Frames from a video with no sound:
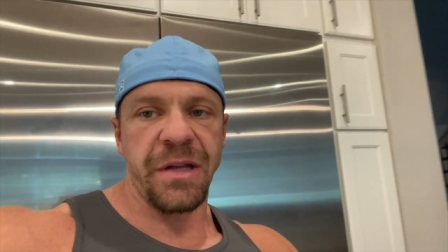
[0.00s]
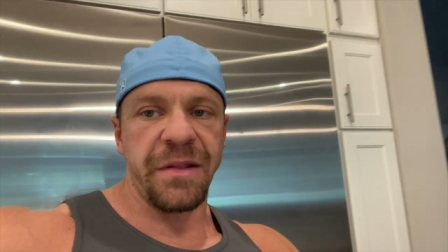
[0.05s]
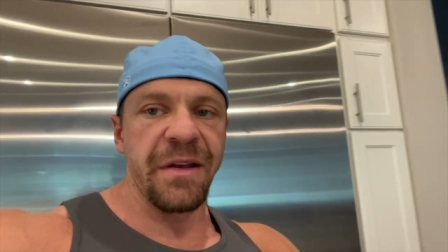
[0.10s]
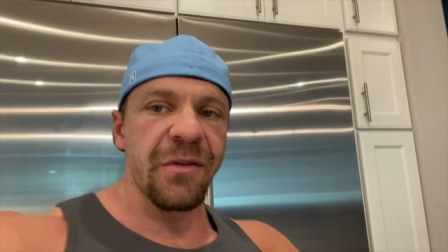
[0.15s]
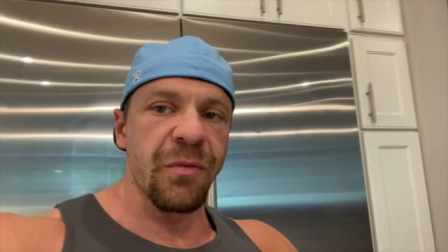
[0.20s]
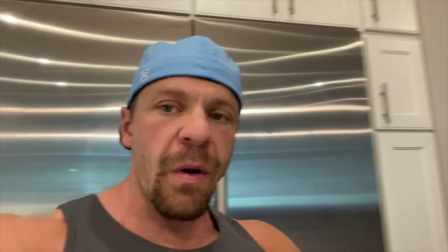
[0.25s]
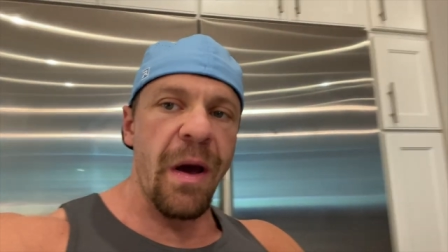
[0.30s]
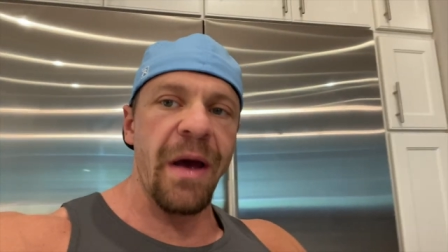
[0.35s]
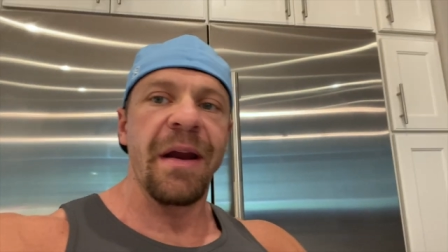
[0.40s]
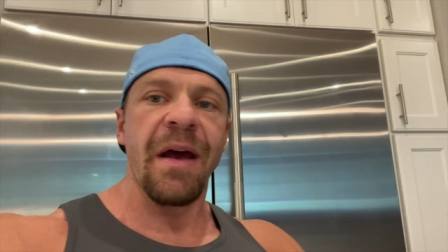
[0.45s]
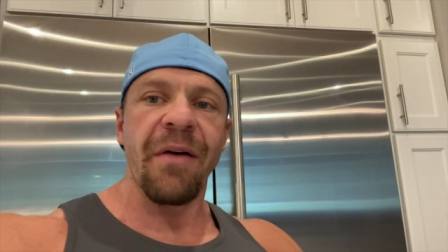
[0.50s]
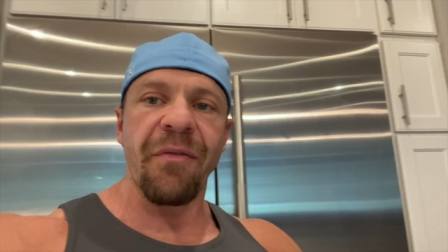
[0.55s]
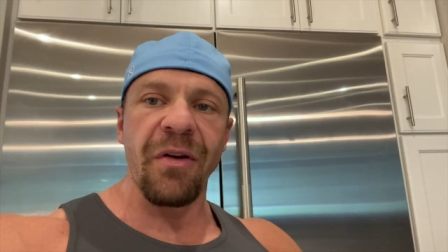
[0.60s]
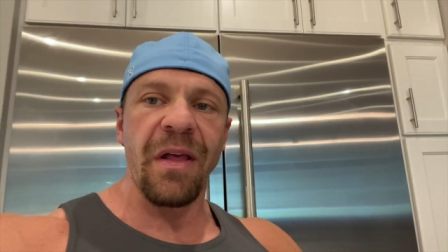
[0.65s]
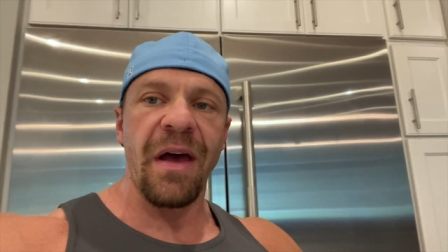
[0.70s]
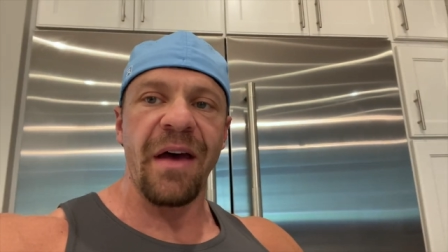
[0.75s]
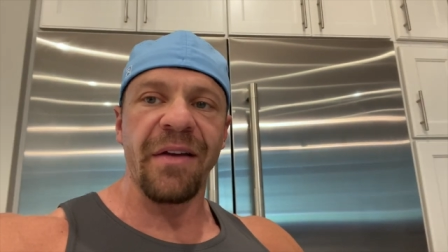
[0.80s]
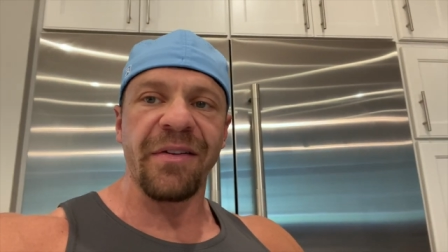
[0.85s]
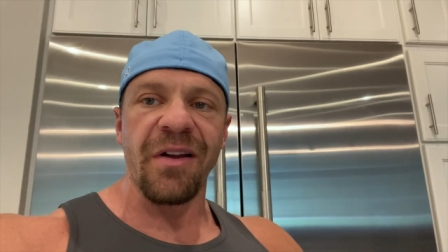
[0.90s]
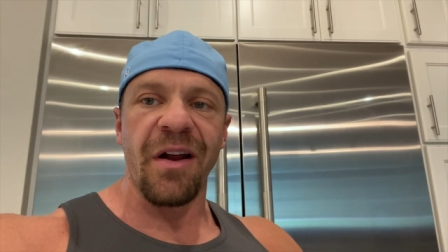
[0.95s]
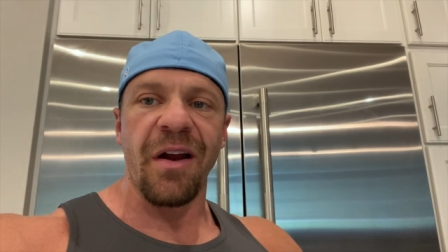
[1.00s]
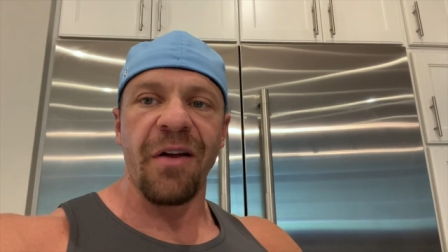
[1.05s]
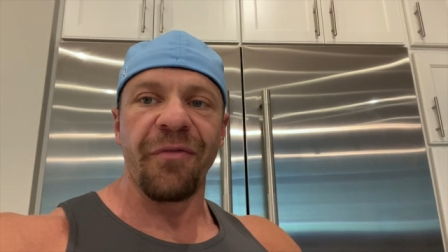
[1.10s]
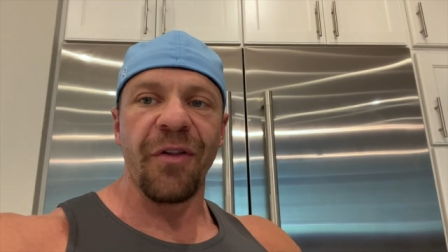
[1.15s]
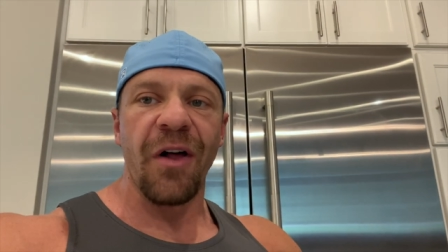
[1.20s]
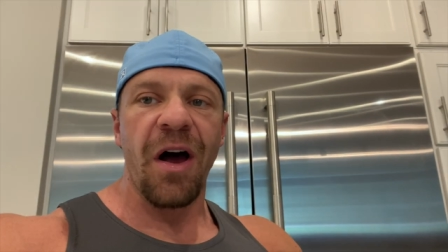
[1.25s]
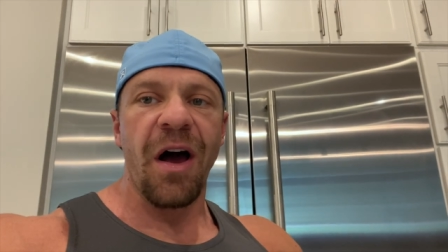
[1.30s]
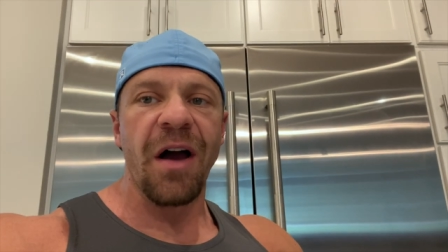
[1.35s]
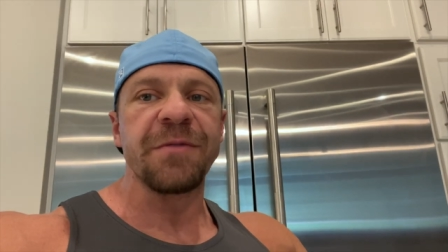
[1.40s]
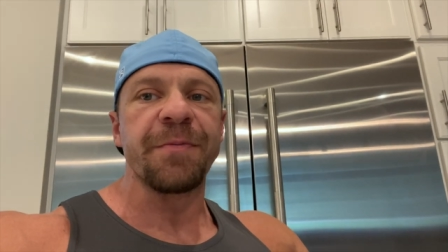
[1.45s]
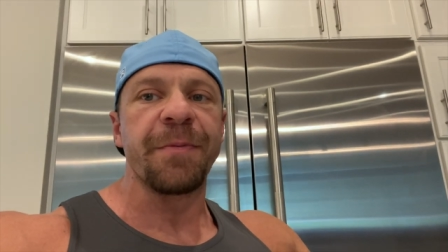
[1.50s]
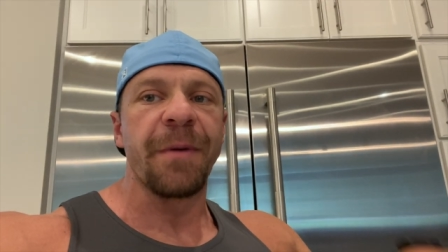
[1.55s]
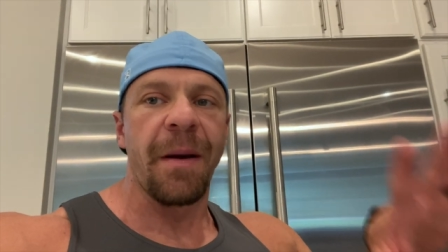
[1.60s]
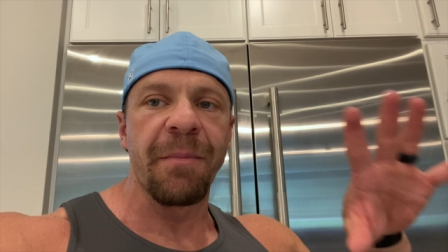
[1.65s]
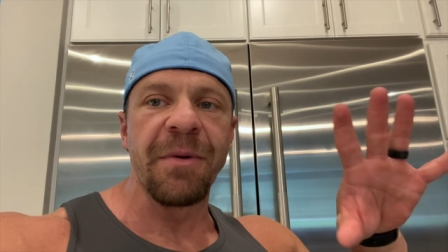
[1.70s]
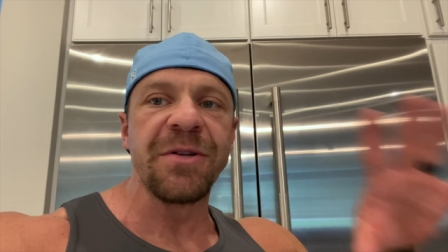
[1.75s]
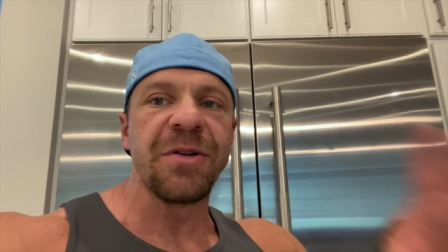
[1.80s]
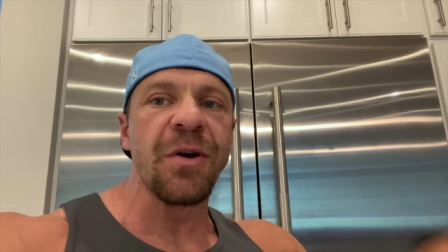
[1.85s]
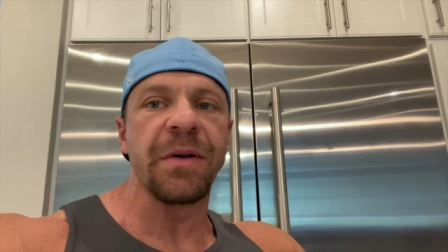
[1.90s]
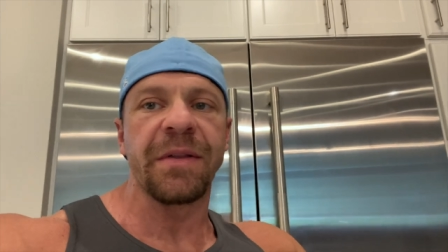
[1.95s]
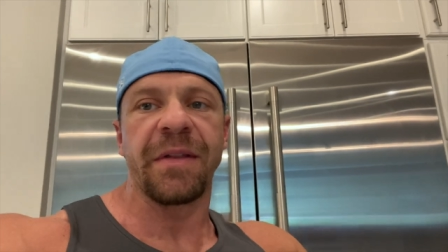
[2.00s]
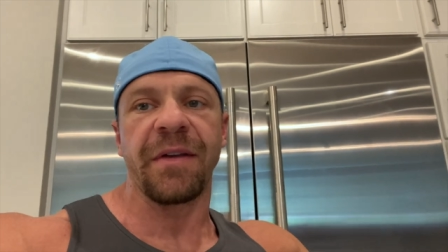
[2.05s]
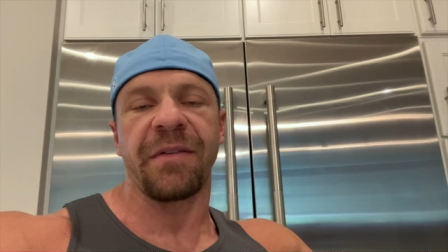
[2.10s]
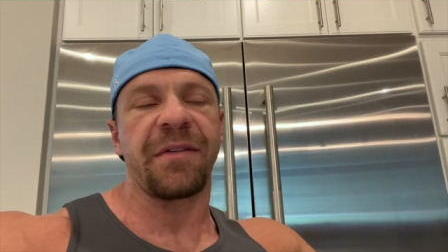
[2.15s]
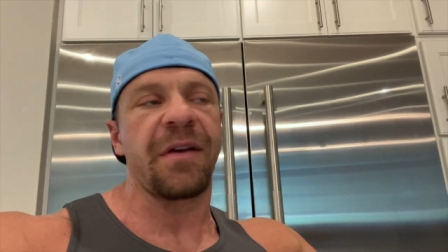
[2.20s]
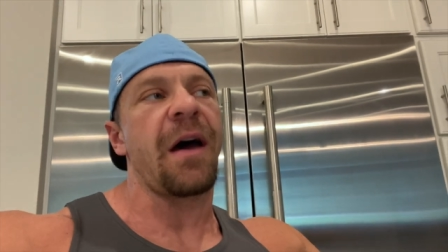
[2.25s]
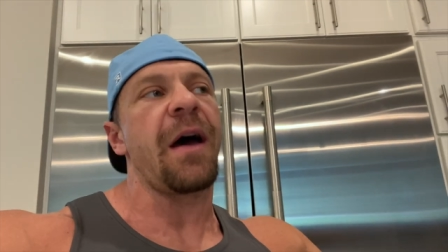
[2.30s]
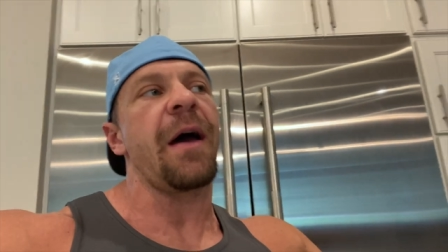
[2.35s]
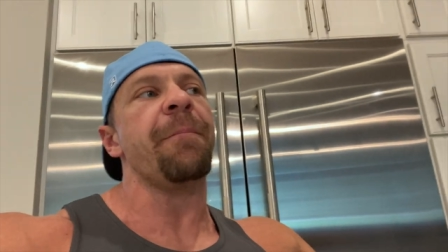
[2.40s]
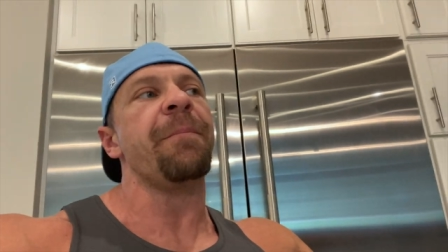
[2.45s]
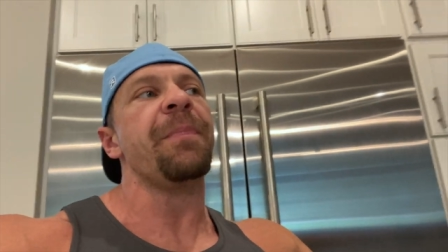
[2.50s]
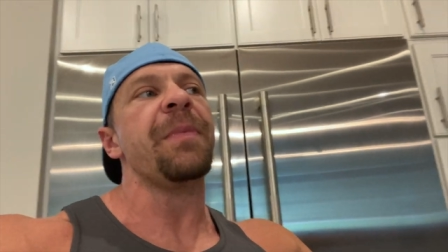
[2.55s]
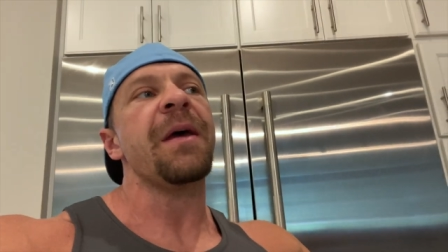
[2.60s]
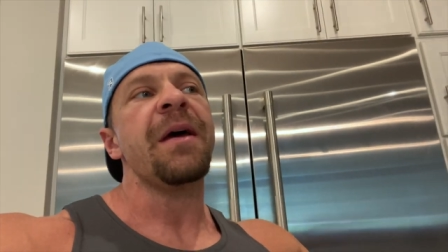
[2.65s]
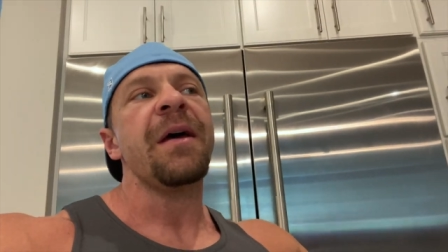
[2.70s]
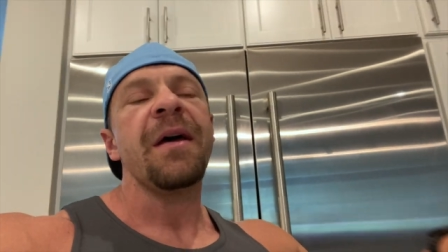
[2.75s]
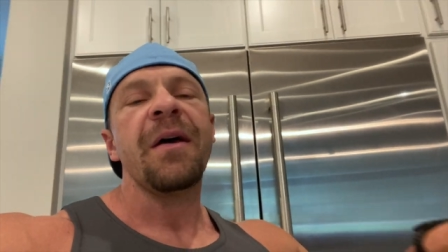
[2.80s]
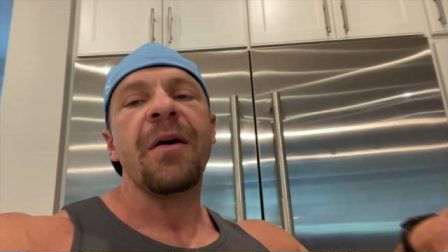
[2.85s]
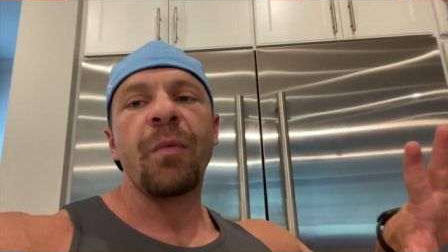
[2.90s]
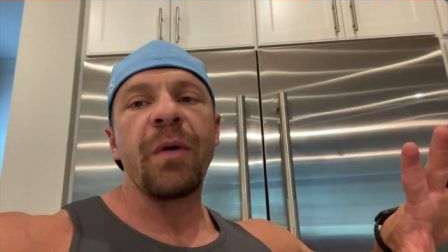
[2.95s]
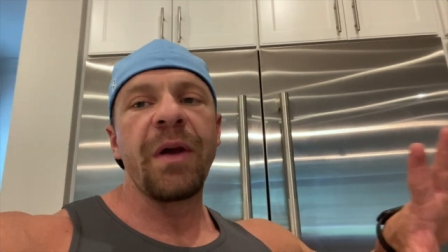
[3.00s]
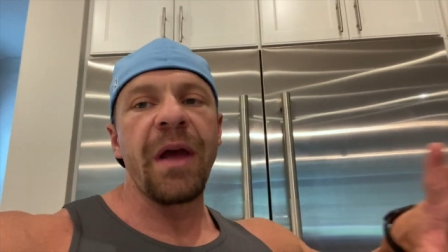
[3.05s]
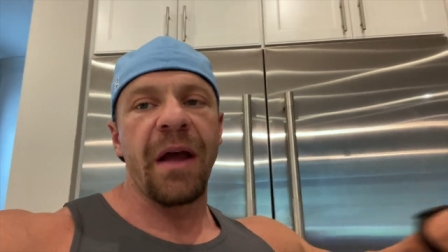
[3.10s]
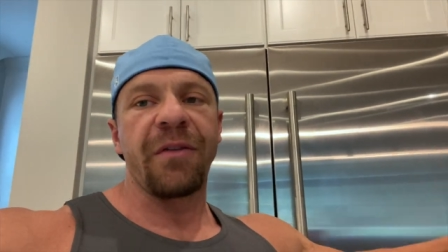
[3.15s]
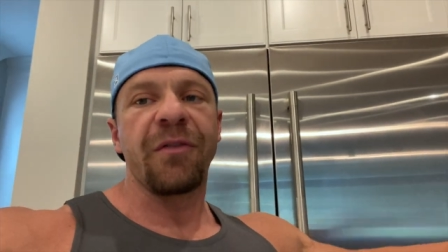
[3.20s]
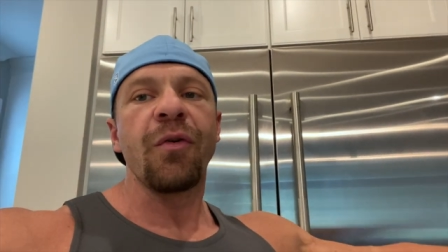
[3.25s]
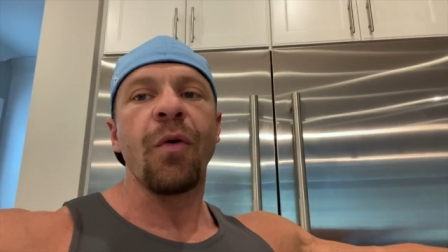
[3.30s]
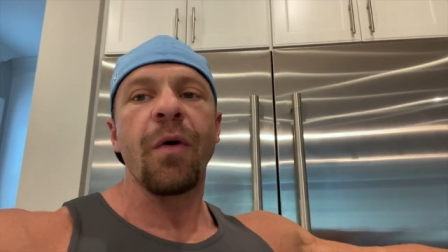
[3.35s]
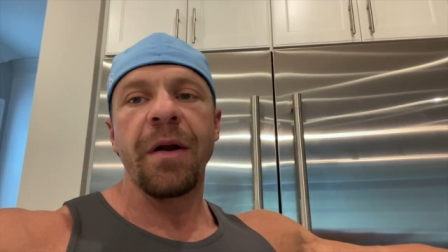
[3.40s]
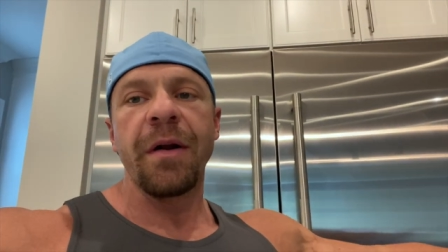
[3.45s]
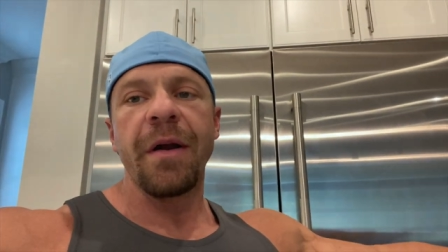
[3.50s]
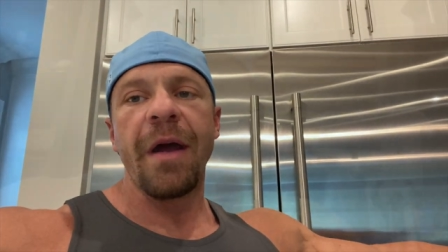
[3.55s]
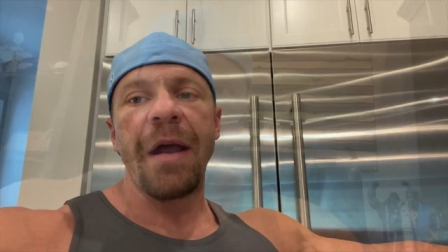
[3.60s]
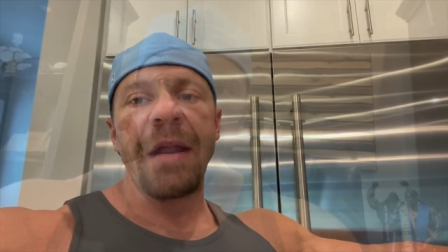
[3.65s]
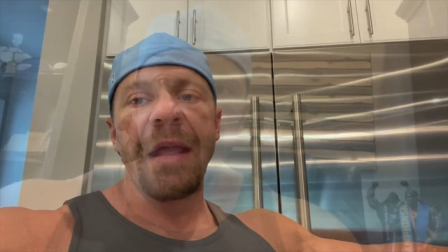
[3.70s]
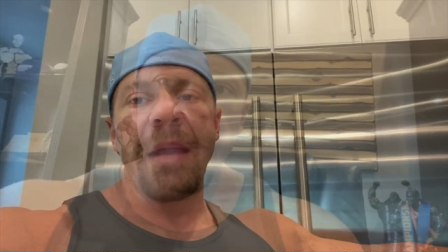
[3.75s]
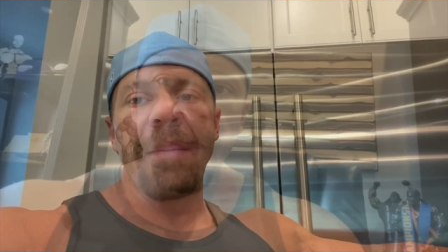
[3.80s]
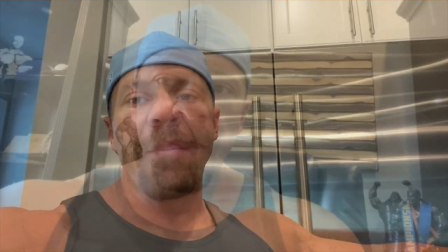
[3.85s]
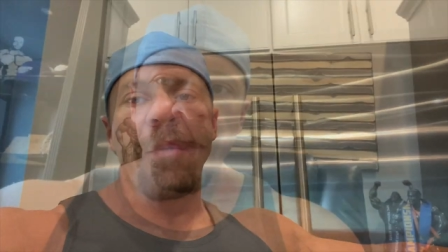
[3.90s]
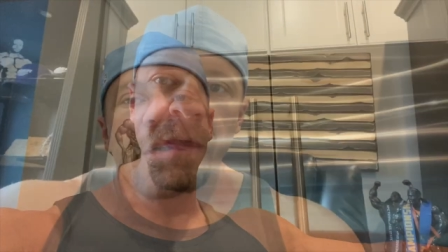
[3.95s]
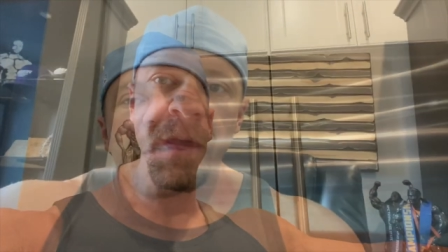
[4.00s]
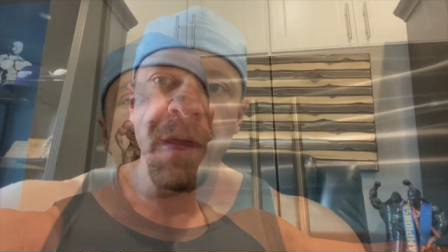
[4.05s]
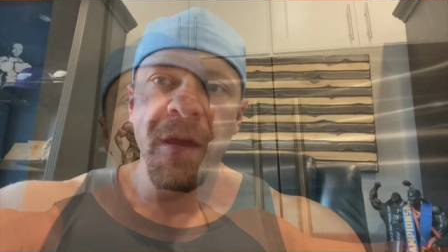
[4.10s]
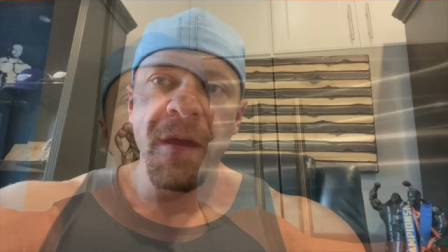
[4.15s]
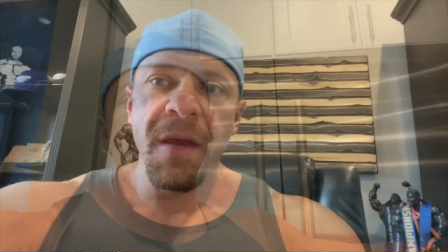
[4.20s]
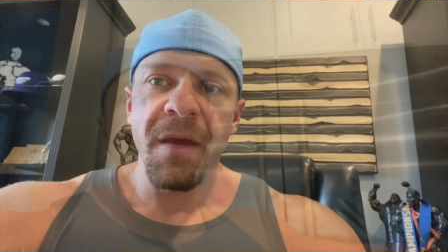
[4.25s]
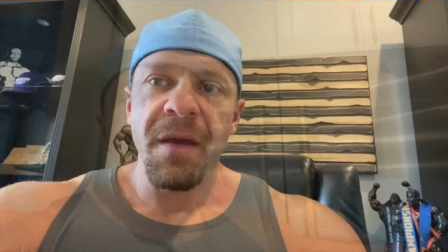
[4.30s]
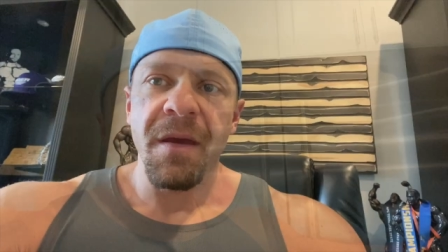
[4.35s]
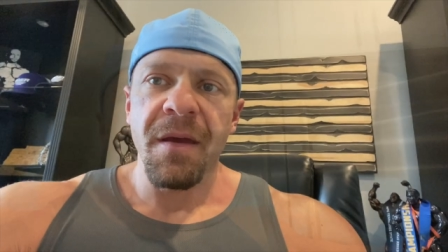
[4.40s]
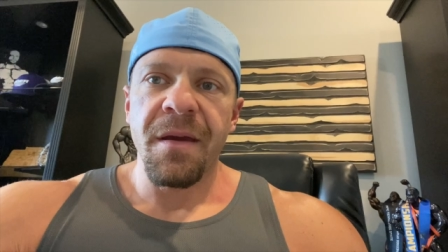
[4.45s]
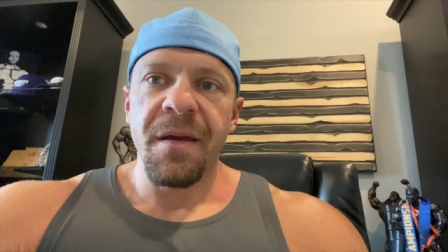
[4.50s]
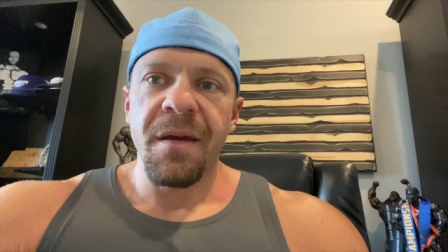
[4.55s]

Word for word: This is why I never last on vlogs, but I'm going to do it this time. We got two hundred ninety-eight more days.